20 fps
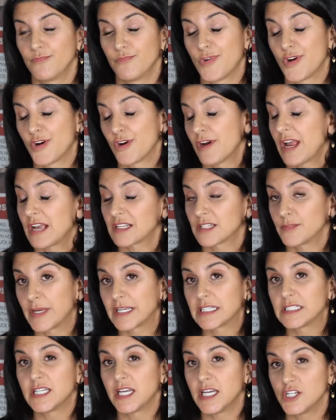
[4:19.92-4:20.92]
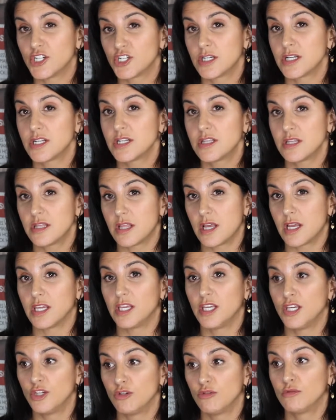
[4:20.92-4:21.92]
her expectation that
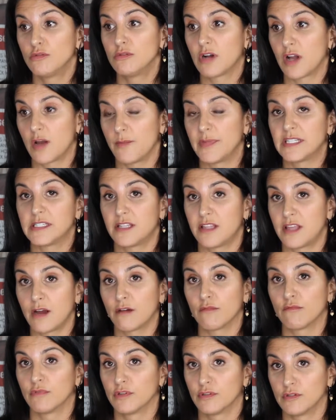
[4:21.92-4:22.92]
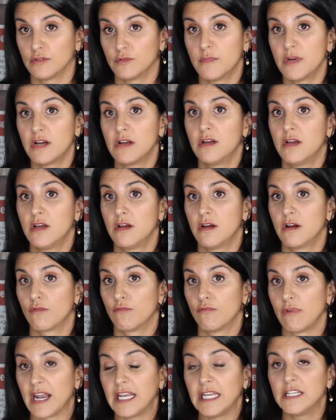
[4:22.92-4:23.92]
you come into that room
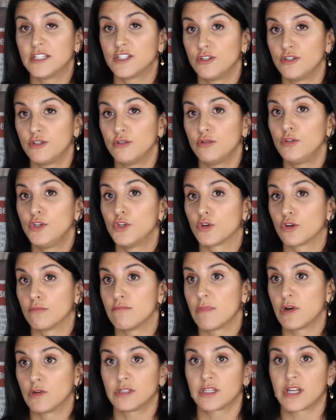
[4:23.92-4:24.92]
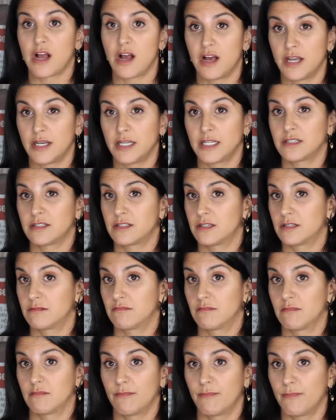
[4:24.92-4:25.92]
ready to do your most honest,
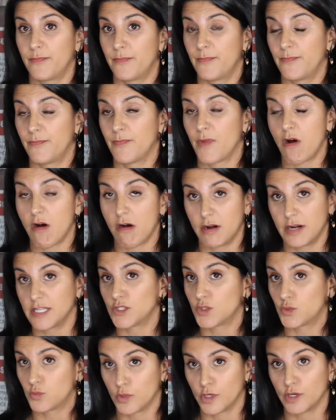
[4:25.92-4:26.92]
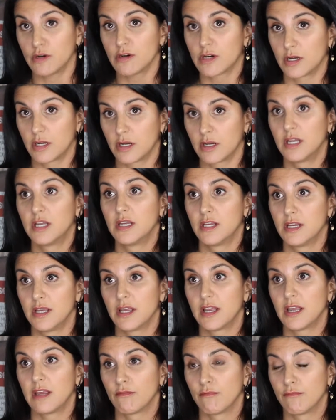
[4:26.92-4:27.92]
hardest work
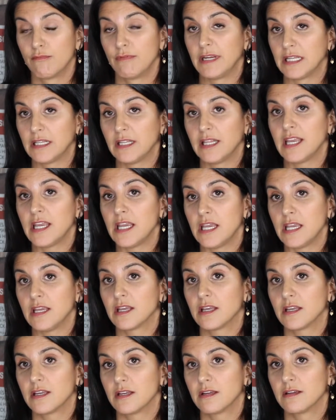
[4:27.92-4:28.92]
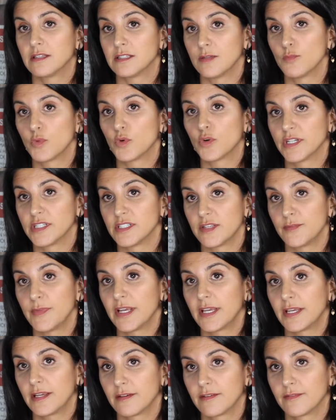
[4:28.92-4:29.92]
really is important to
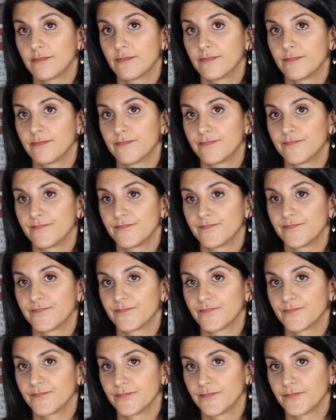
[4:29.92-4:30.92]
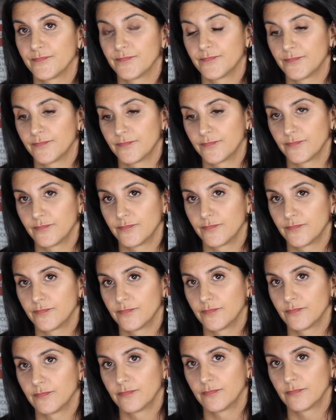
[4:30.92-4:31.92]
me. What did you find
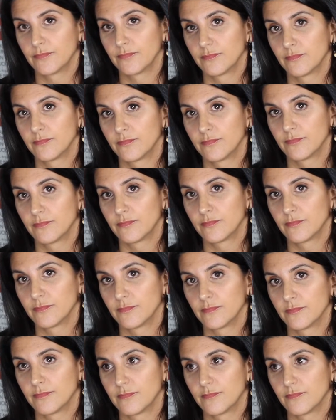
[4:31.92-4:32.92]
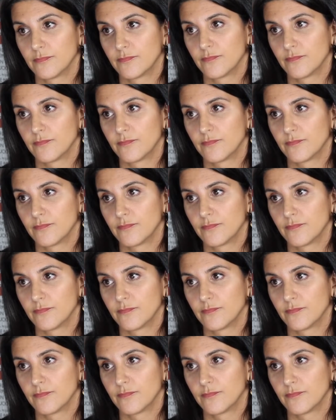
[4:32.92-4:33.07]
difficult about the class?